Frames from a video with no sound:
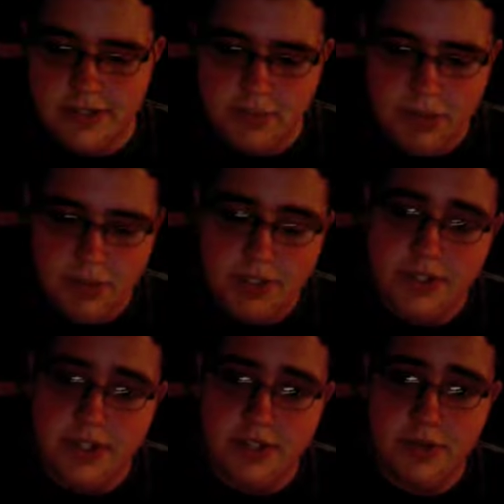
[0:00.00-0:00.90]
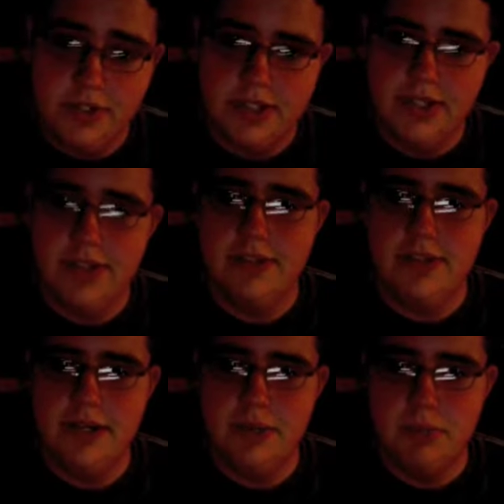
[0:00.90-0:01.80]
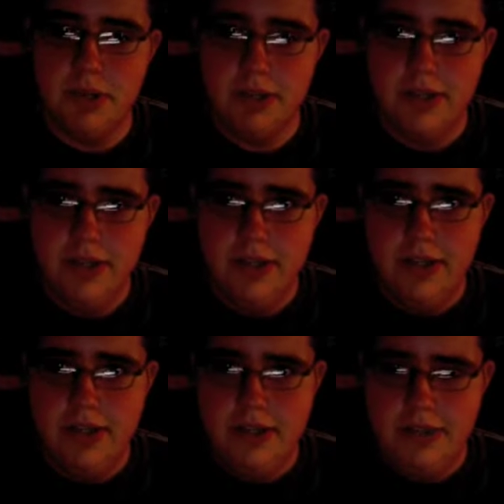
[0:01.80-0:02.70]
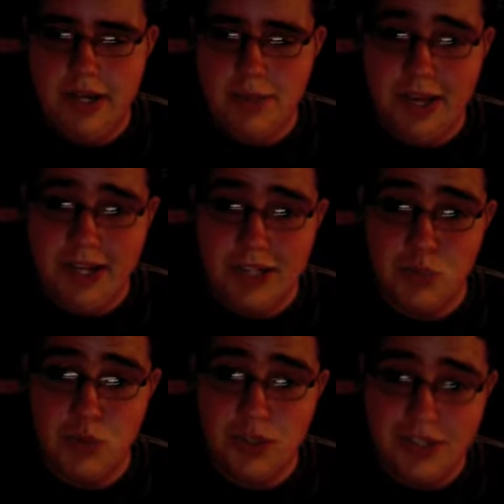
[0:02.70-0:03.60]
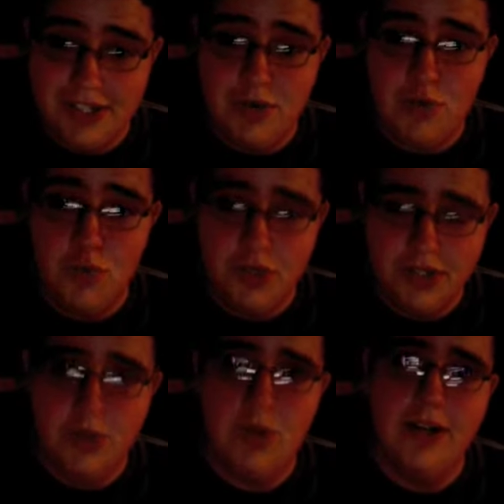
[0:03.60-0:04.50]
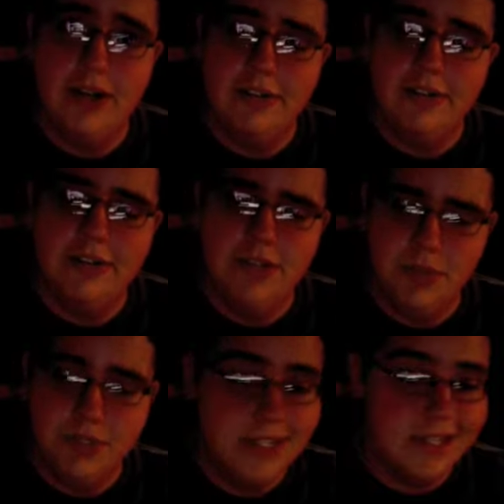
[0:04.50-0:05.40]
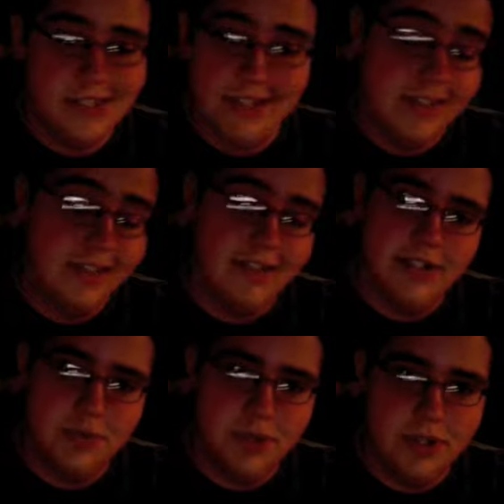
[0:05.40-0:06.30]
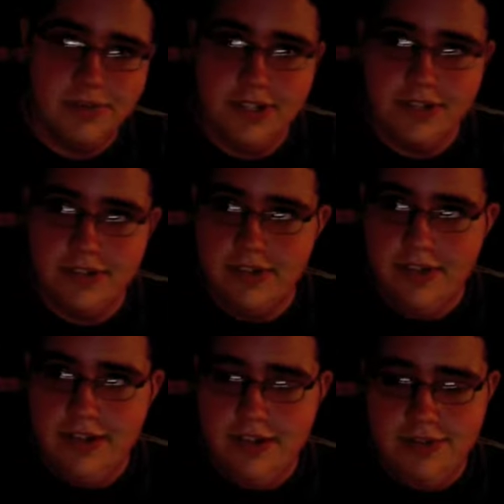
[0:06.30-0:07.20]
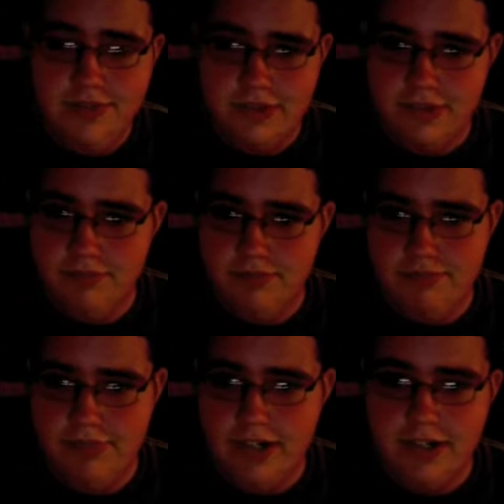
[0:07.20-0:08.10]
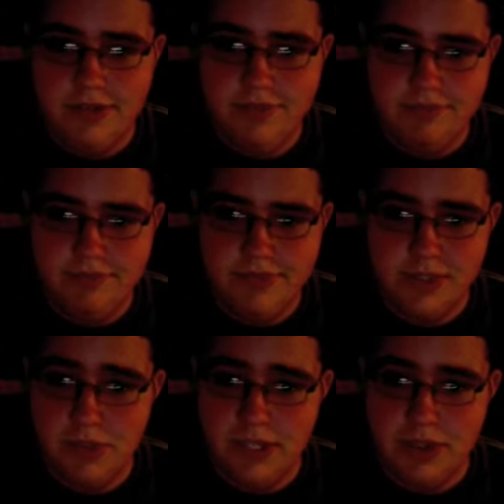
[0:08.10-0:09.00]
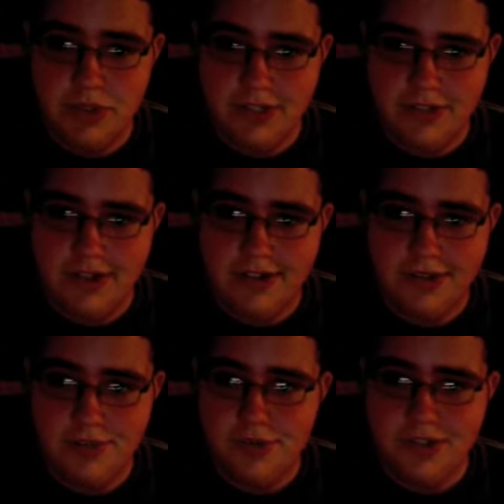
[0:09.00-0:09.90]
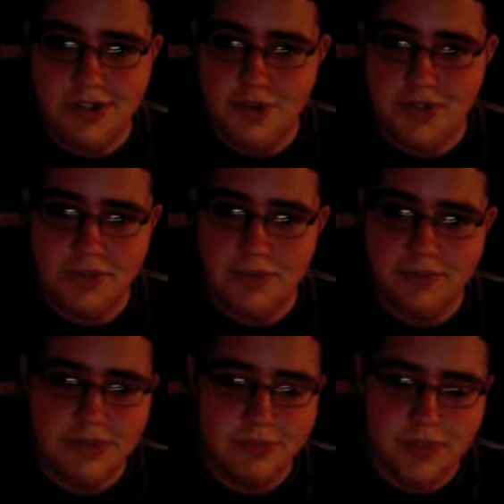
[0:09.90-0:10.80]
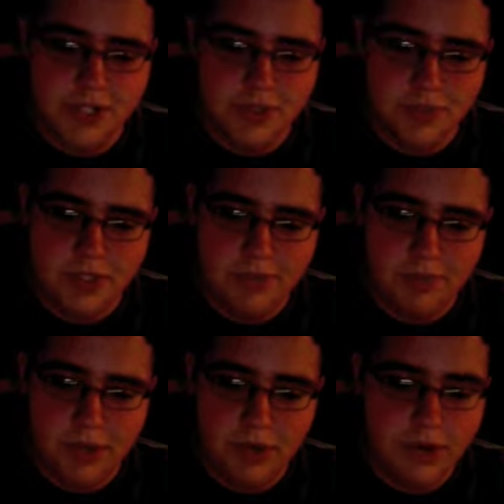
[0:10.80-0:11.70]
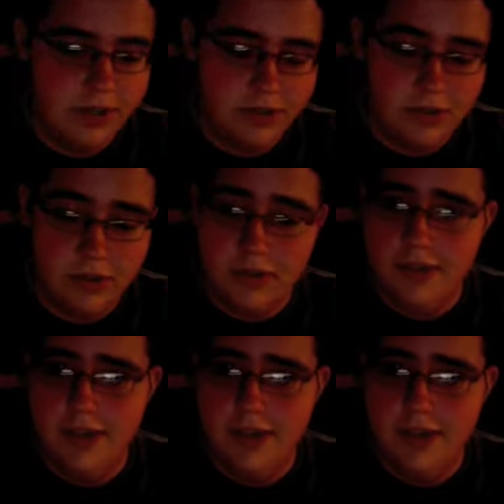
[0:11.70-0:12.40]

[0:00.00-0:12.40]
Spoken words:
I probably just didn't notice it at the time, but the iMac is really, really quiet. It's almost dead silent. I swear if the uh, display wasn't on, I wouldn't know that the machine was even powered on at all.